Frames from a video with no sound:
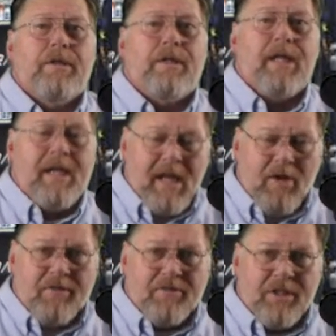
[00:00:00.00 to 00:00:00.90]
And now
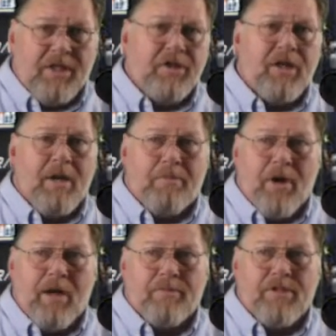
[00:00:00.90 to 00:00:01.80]
all of a sudden you got
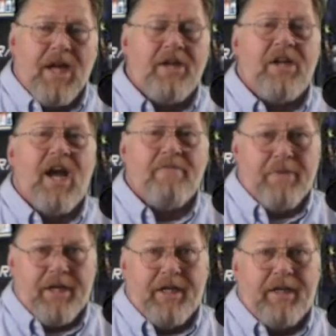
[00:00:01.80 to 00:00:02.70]
problems. Now your dive
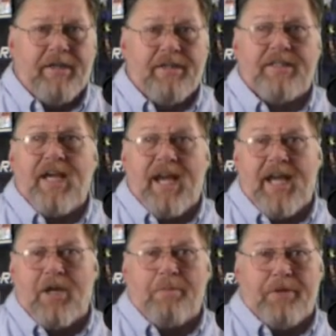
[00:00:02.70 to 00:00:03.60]
buddy has got to
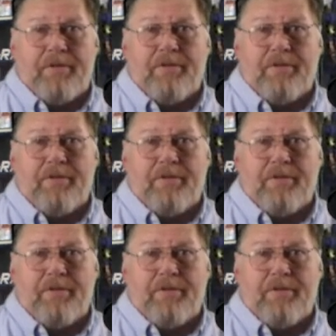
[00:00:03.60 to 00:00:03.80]
help you.